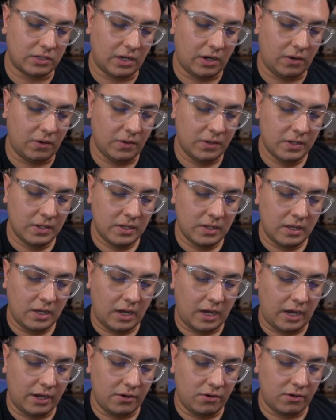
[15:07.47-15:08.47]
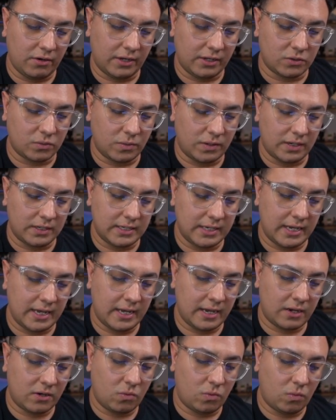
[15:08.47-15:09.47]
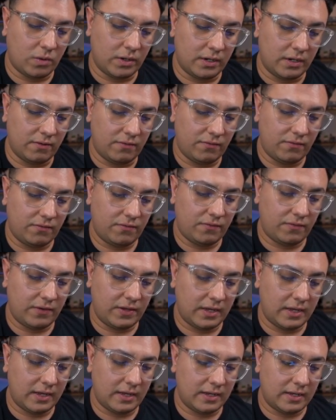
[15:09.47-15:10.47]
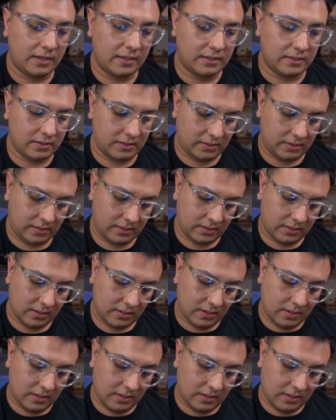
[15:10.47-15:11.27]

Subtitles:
So your hero gets 1 attack, 1 defense,